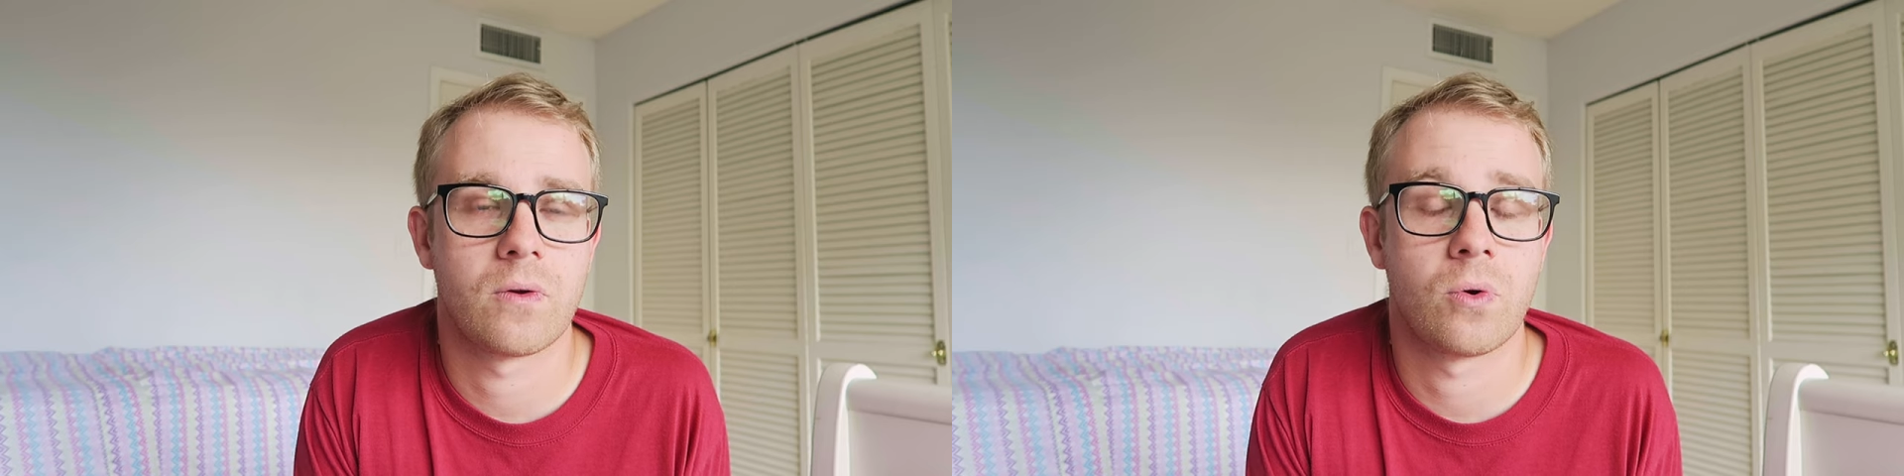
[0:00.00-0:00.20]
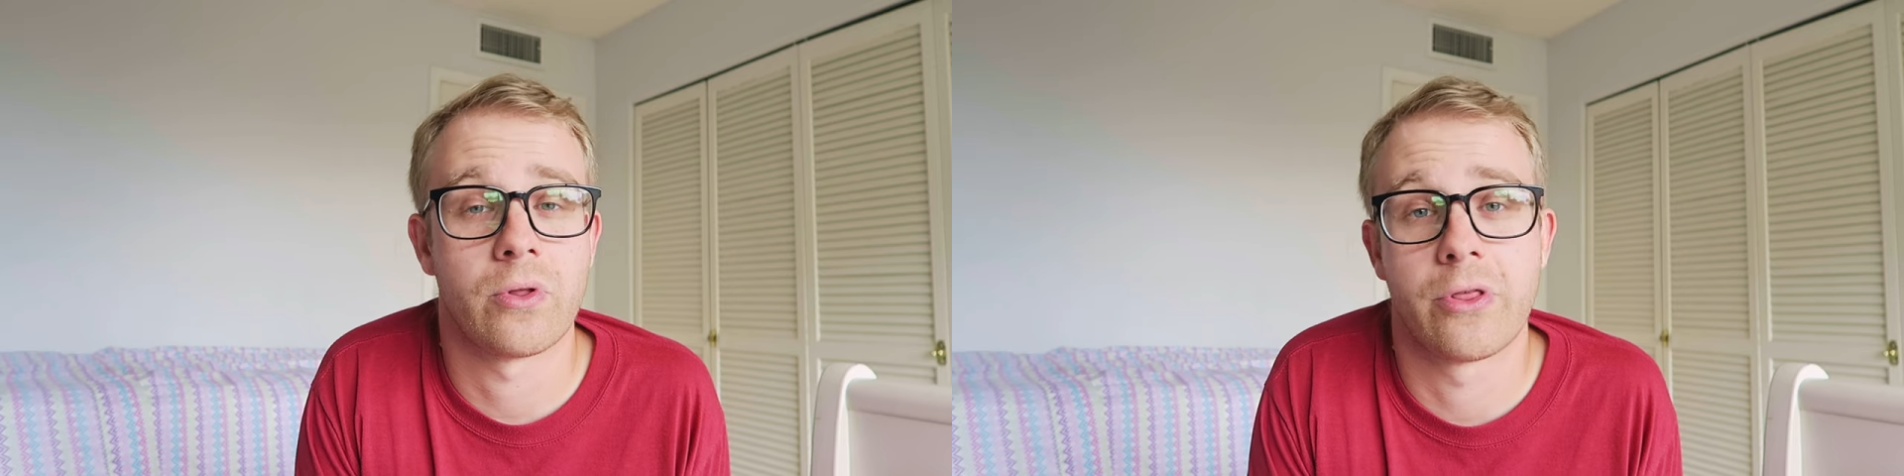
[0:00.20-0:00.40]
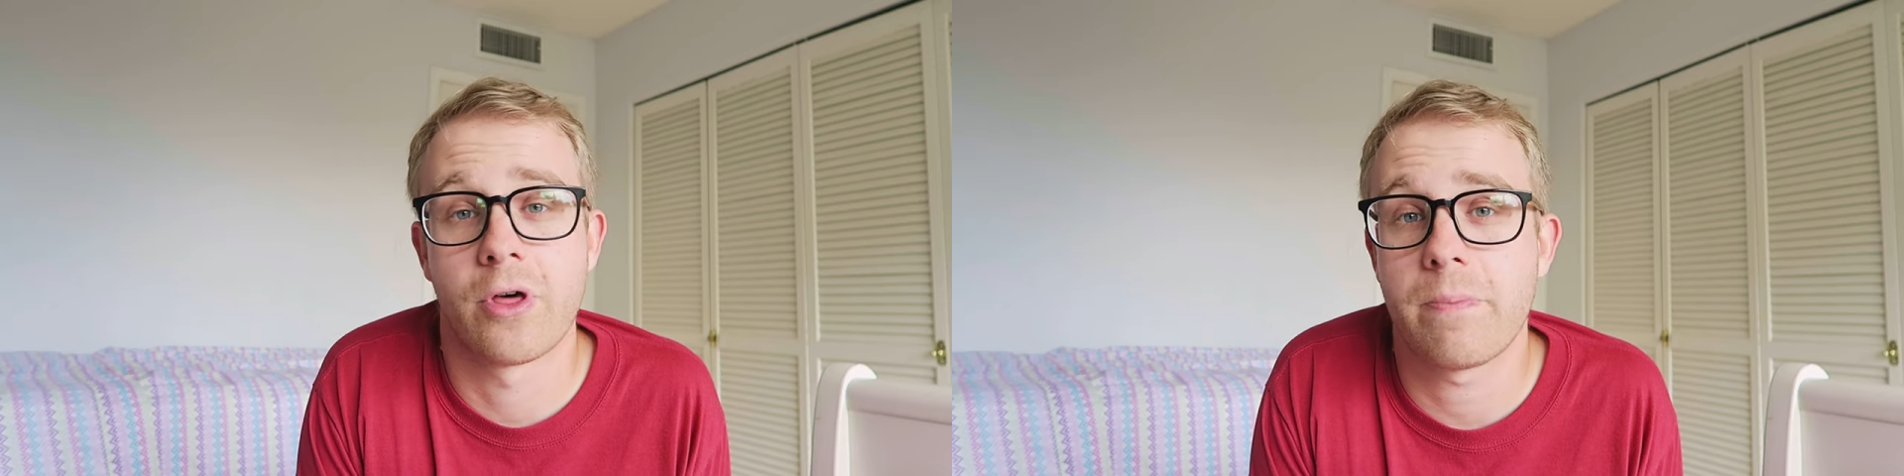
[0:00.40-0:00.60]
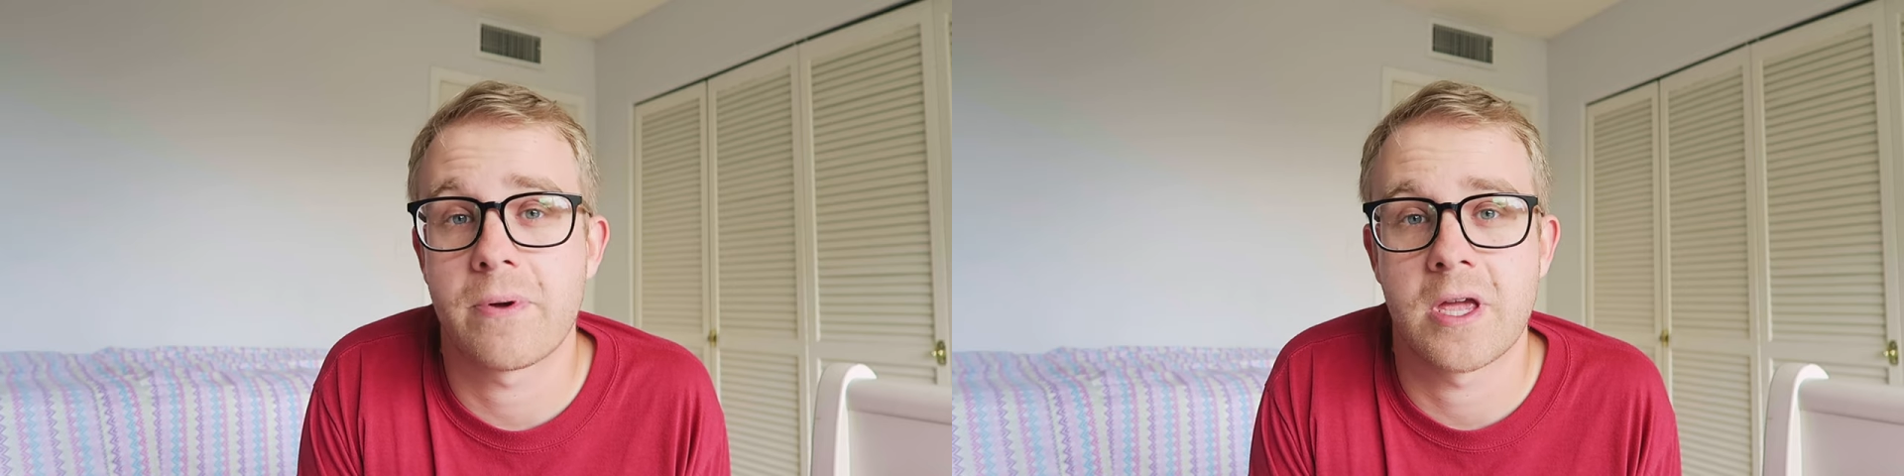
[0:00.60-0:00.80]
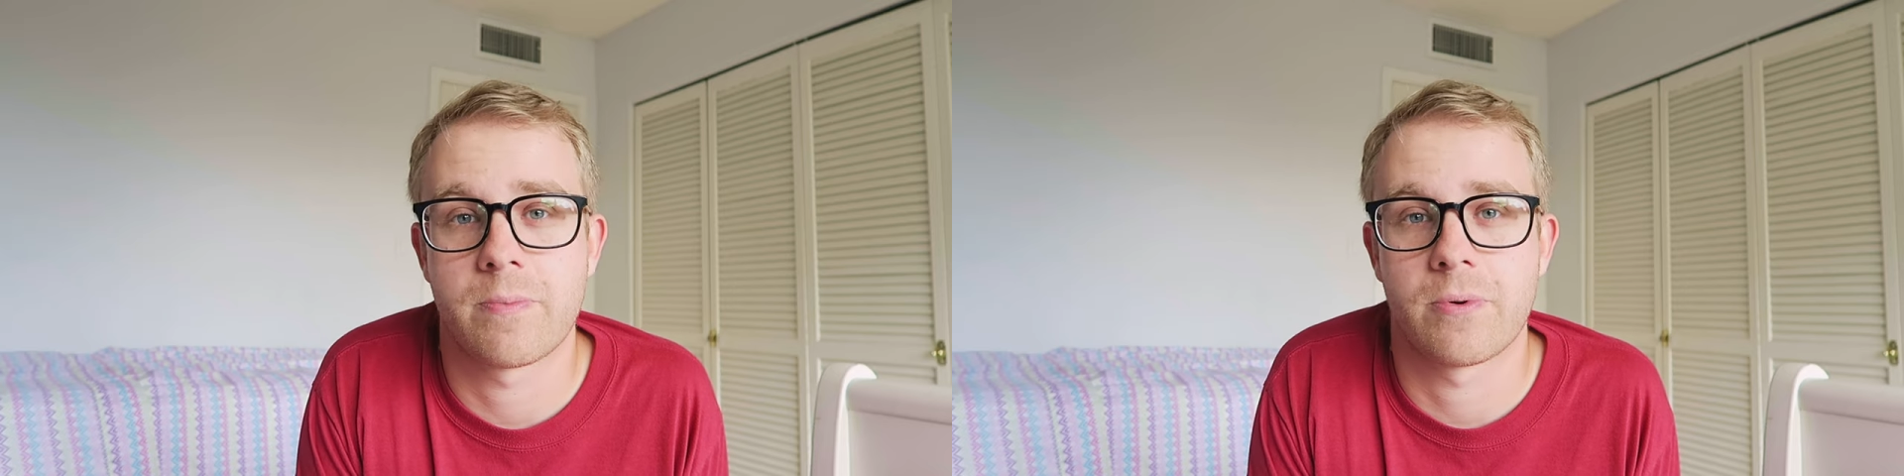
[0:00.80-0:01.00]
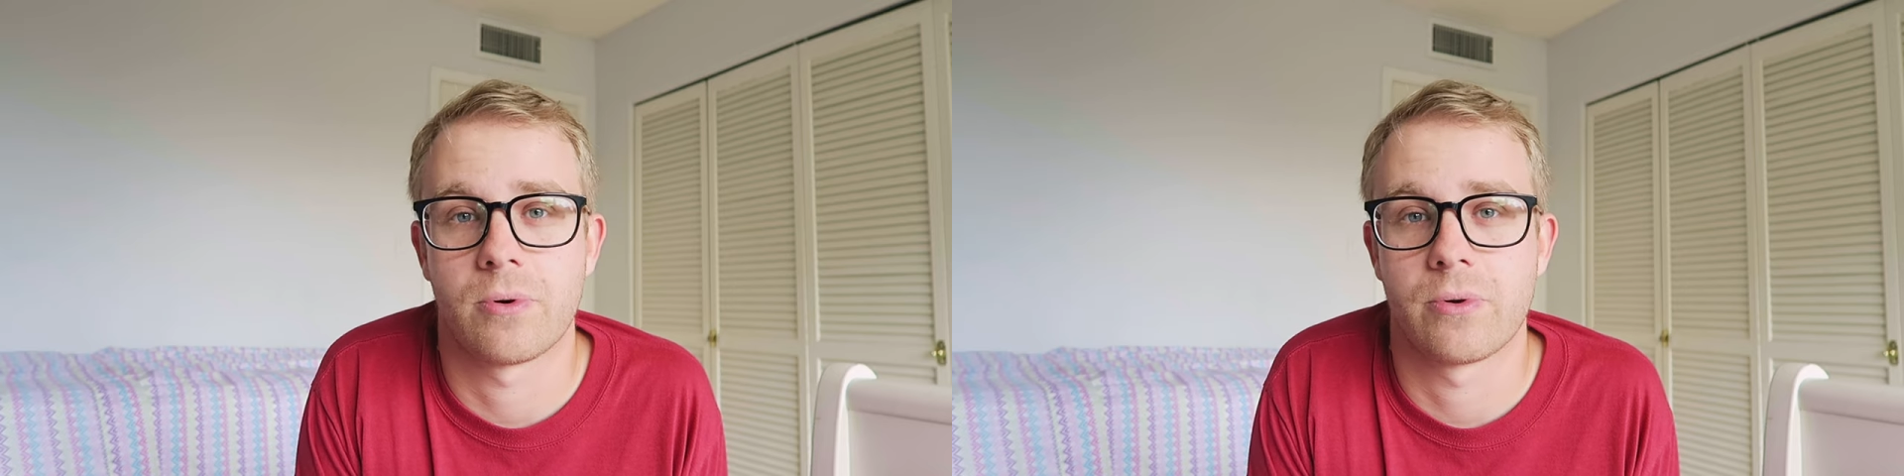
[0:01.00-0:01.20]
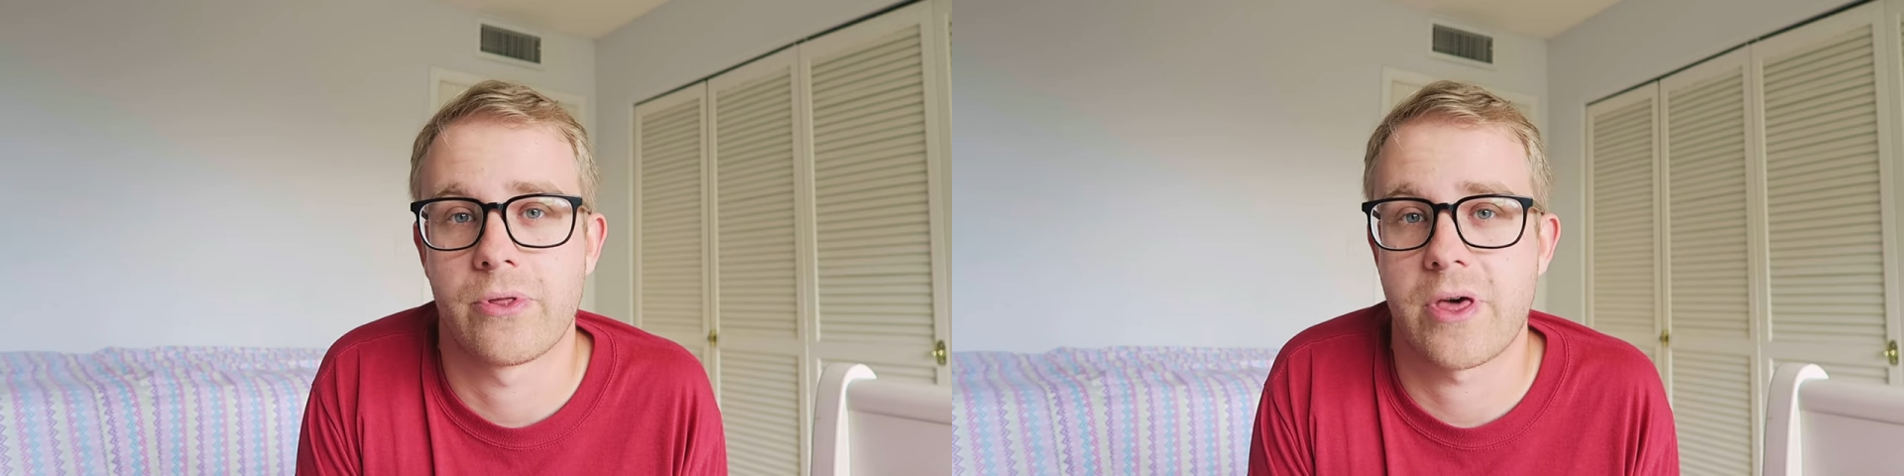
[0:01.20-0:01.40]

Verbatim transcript: or the people